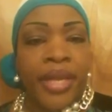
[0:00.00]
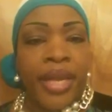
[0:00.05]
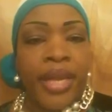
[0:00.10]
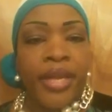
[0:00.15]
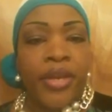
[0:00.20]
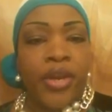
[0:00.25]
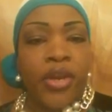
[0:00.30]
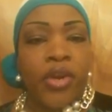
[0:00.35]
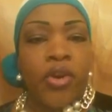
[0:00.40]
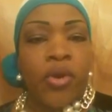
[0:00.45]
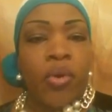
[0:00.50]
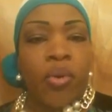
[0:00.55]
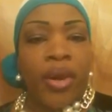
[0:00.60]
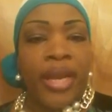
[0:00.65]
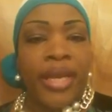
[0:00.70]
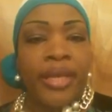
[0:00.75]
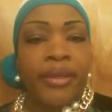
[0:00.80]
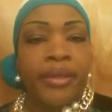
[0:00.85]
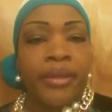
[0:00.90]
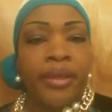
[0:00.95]
in a
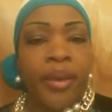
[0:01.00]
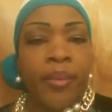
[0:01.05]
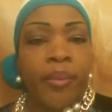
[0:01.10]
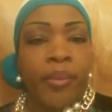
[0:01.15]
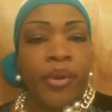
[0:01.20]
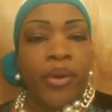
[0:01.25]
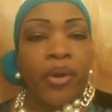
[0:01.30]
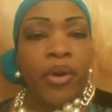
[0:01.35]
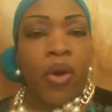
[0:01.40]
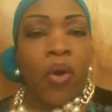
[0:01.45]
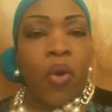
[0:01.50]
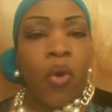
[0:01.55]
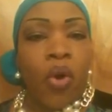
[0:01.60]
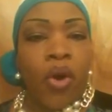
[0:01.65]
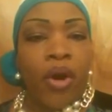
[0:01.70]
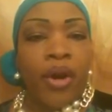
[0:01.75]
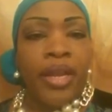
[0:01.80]
great number or